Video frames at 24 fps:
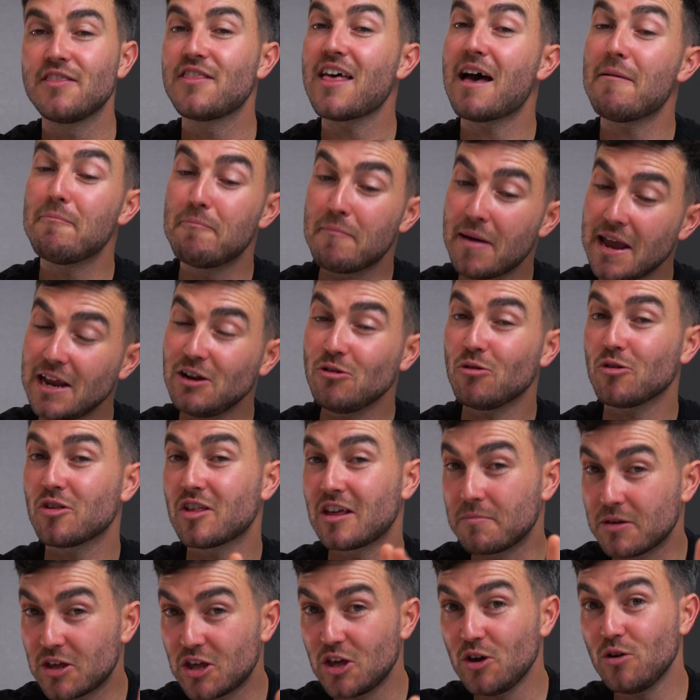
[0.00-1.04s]
That may not
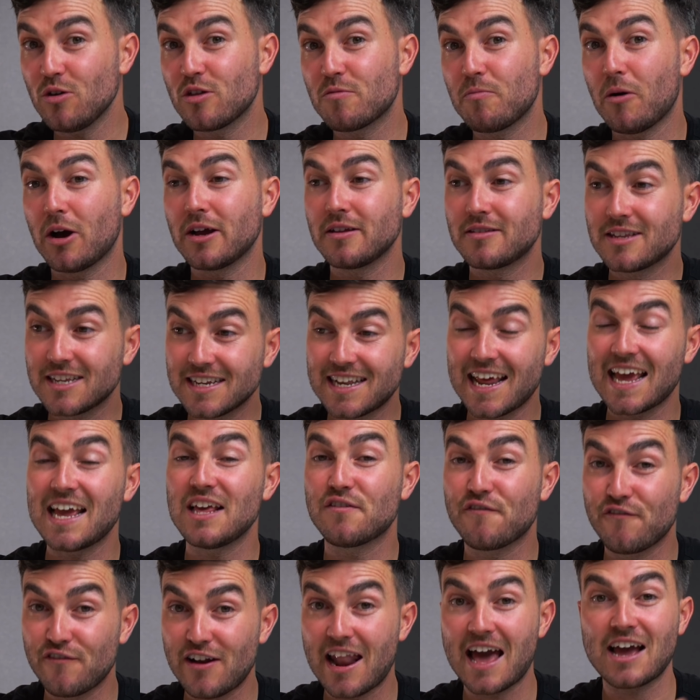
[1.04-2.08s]
seem huge by today's
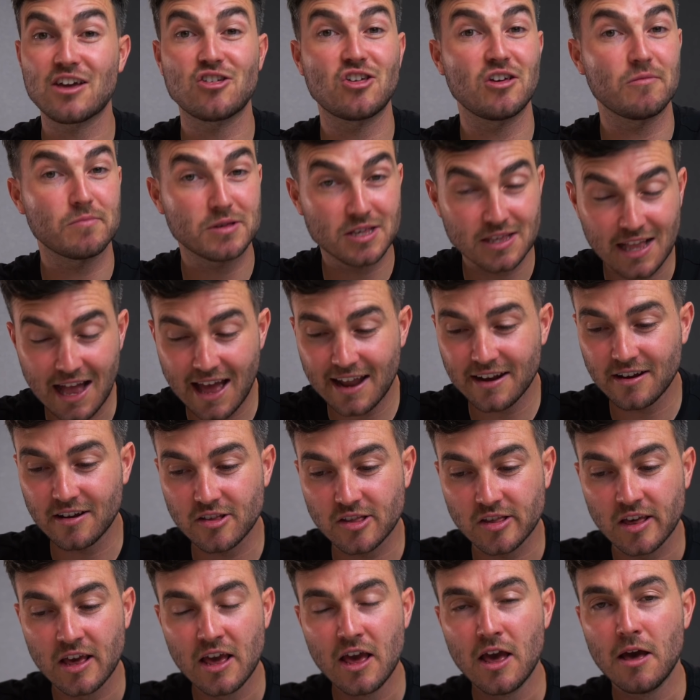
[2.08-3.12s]
flagship standards,